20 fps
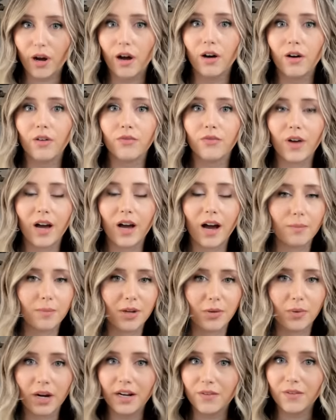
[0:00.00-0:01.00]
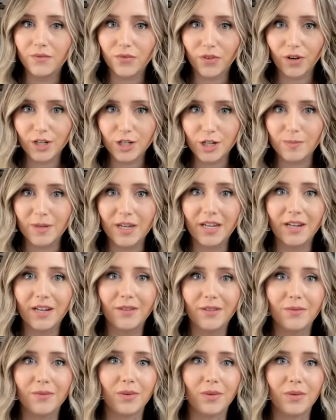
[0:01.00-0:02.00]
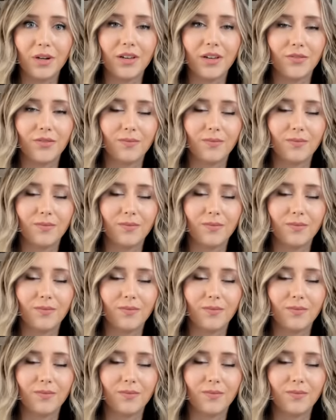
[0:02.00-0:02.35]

of copyright infringement with,